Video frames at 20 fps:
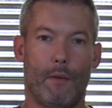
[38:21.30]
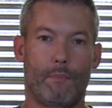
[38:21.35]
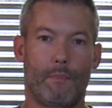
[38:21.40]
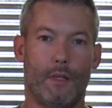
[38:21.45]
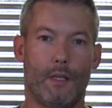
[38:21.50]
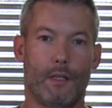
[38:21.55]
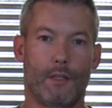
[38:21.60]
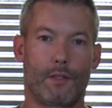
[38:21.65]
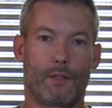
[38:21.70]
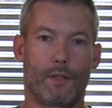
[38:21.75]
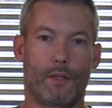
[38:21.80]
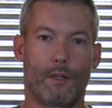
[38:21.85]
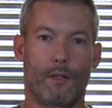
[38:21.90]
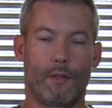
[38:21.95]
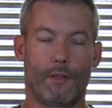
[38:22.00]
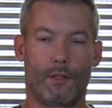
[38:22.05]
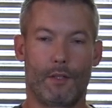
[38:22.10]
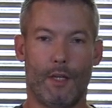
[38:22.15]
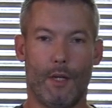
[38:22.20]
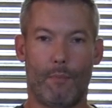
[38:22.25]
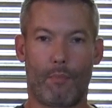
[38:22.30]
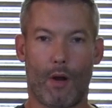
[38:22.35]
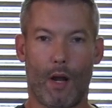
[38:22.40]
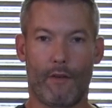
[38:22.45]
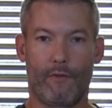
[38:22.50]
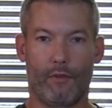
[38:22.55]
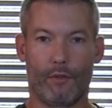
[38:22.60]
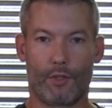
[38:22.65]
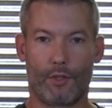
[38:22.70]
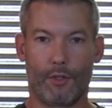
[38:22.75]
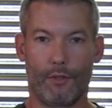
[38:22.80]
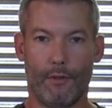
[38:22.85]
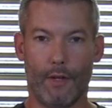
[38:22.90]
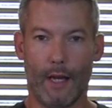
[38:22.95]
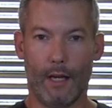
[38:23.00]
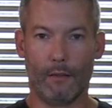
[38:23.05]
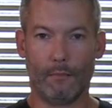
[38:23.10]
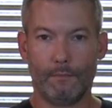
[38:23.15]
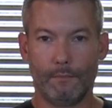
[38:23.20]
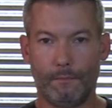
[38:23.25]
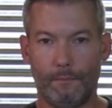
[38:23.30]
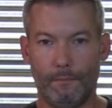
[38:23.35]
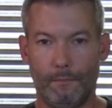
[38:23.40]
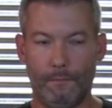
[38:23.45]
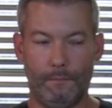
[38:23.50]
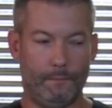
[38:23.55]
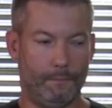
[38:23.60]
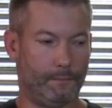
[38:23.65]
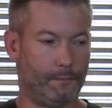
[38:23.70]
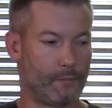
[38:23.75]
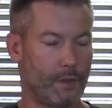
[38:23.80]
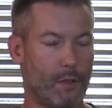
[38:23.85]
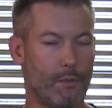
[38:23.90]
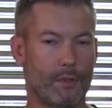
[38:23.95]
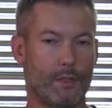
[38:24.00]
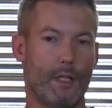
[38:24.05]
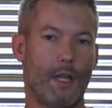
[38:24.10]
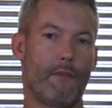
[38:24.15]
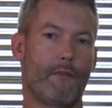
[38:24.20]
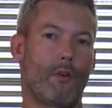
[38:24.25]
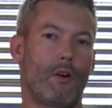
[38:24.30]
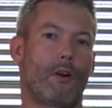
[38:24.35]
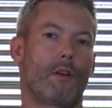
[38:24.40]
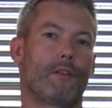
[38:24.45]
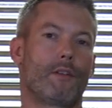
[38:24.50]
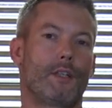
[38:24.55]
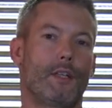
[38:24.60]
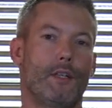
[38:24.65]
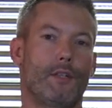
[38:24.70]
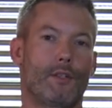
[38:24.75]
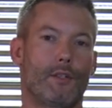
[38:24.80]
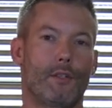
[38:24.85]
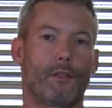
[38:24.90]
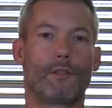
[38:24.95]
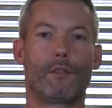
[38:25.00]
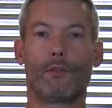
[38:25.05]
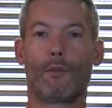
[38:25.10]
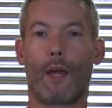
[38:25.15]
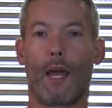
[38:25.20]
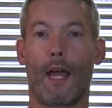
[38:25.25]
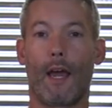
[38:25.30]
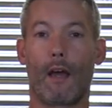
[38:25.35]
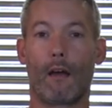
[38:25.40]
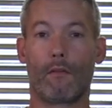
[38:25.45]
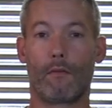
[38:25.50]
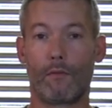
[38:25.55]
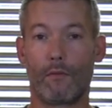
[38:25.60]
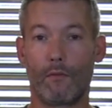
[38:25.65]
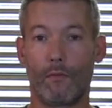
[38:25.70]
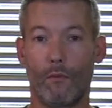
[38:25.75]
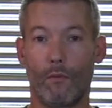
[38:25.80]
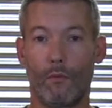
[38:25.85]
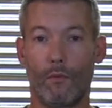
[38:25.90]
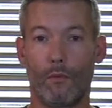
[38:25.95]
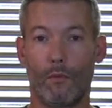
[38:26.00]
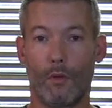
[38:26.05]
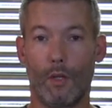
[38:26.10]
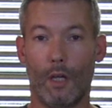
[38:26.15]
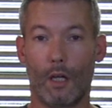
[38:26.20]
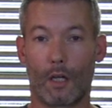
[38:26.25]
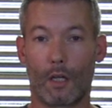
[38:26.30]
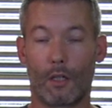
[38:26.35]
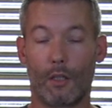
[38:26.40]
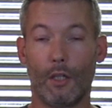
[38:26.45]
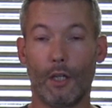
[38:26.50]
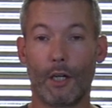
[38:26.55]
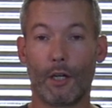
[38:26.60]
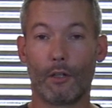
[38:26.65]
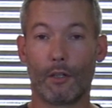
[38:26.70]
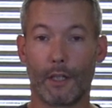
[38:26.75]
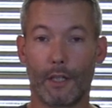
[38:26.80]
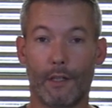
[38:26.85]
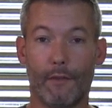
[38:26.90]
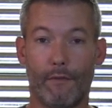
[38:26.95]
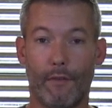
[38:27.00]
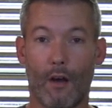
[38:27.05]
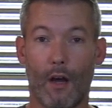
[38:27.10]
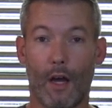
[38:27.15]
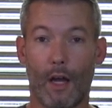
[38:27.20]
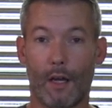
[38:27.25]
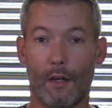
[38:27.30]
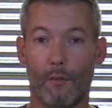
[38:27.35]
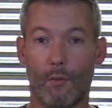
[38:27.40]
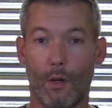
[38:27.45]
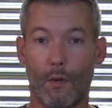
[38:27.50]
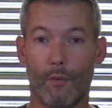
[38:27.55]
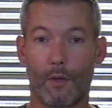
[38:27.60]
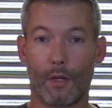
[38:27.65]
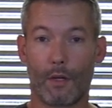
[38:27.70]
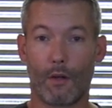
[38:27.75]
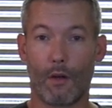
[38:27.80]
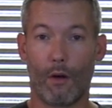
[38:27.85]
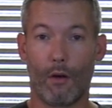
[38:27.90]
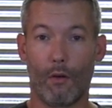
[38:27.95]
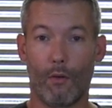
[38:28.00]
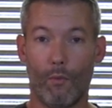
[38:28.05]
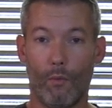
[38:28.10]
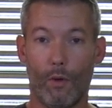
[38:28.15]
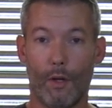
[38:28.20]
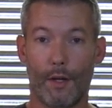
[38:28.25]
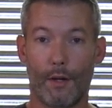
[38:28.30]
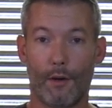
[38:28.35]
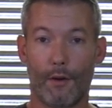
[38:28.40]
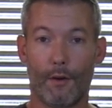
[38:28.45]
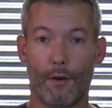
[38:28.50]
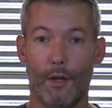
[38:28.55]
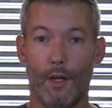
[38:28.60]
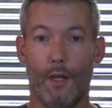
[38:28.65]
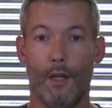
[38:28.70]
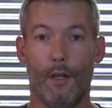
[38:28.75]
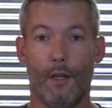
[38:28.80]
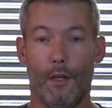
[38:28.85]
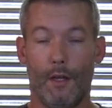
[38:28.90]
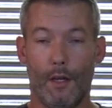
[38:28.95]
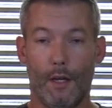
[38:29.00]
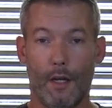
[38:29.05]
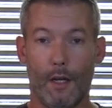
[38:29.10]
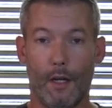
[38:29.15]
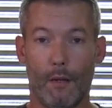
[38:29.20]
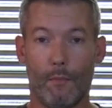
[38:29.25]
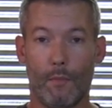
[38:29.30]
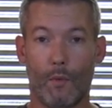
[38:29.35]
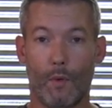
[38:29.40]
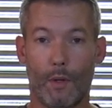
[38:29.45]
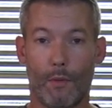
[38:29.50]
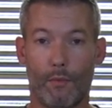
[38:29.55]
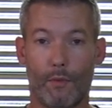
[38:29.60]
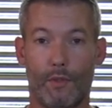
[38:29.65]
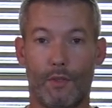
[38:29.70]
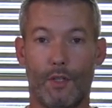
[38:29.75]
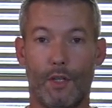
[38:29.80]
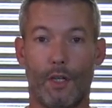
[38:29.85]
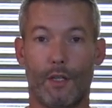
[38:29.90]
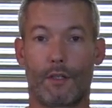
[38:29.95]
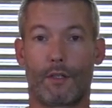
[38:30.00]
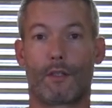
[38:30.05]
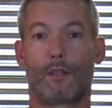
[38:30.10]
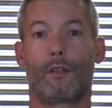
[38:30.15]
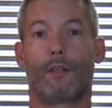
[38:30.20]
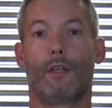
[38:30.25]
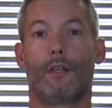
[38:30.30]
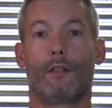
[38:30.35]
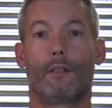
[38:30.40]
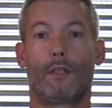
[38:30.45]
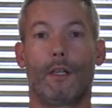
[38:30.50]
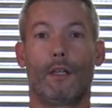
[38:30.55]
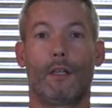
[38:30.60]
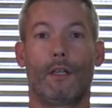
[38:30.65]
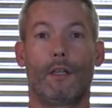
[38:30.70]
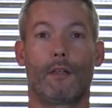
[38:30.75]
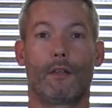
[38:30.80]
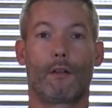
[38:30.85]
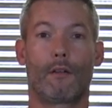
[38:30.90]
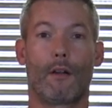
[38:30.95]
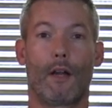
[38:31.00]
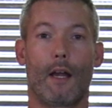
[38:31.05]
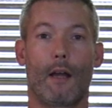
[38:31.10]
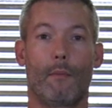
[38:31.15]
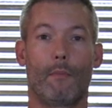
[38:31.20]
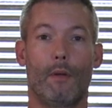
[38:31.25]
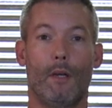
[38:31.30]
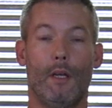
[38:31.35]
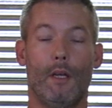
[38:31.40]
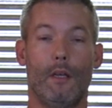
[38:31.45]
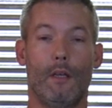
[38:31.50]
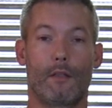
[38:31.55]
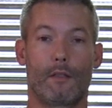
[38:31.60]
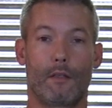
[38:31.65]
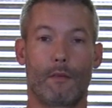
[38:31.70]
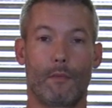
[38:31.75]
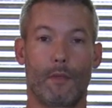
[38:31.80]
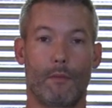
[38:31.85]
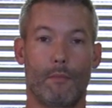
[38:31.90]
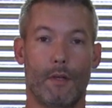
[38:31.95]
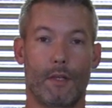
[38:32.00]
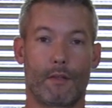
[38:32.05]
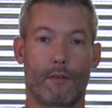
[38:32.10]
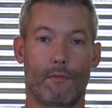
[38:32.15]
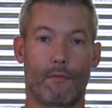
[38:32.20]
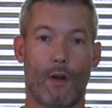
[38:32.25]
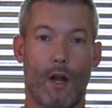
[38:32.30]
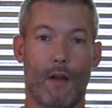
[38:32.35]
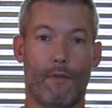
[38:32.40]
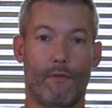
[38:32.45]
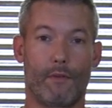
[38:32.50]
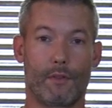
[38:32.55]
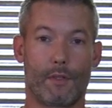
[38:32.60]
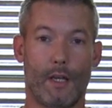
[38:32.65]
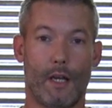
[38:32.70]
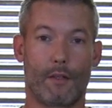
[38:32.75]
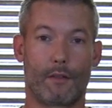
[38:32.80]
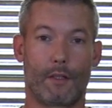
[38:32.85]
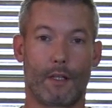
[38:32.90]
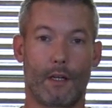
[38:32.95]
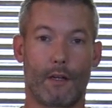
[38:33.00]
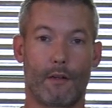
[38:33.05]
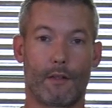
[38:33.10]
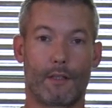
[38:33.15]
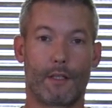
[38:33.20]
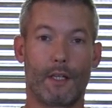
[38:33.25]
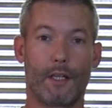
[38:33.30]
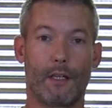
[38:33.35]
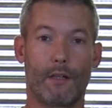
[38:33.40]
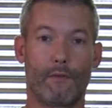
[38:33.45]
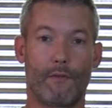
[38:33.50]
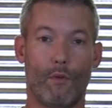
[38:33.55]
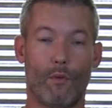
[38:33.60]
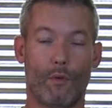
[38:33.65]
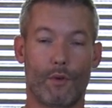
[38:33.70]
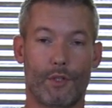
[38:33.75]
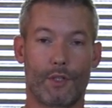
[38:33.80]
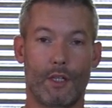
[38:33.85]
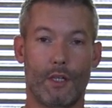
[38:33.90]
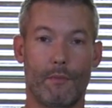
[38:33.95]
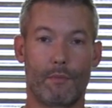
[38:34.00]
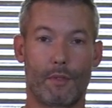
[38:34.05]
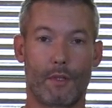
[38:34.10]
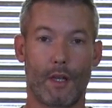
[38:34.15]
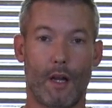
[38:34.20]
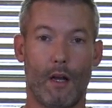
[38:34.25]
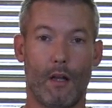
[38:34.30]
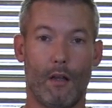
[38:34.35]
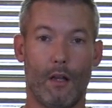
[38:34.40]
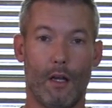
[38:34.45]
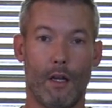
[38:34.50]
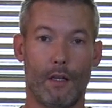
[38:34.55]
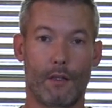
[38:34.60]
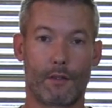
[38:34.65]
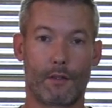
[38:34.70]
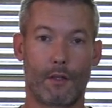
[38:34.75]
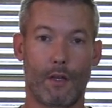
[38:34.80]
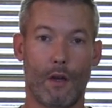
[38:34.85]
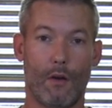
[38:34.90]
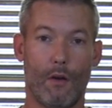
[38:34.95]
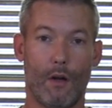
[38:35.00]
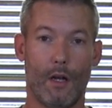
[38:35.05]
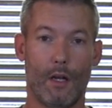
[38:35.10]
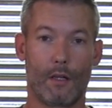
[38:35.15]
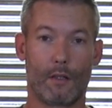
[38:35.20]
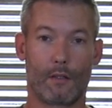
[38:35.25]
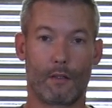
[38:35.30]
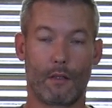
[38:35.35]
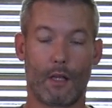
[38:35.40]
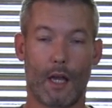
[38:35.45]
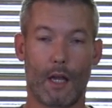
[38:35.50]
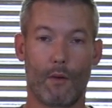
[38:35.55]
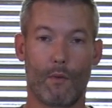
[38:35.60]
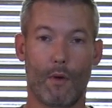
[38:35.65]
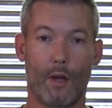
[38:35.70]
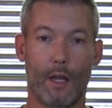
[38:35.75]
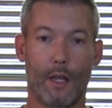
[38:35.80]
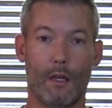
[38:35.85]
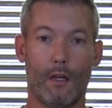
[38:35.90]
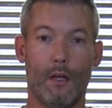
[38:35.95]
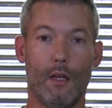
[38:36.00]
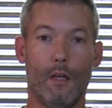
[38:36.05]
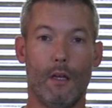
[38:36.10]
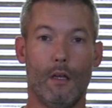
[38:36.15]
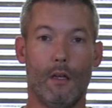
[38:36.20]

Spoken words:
up this sheep rifle shootout. It was never our intention to have a clearly defined what we call winner. We were just intending to grab some of the best rifles out there, intended for sheep style hunts, goat hunts, lightweight,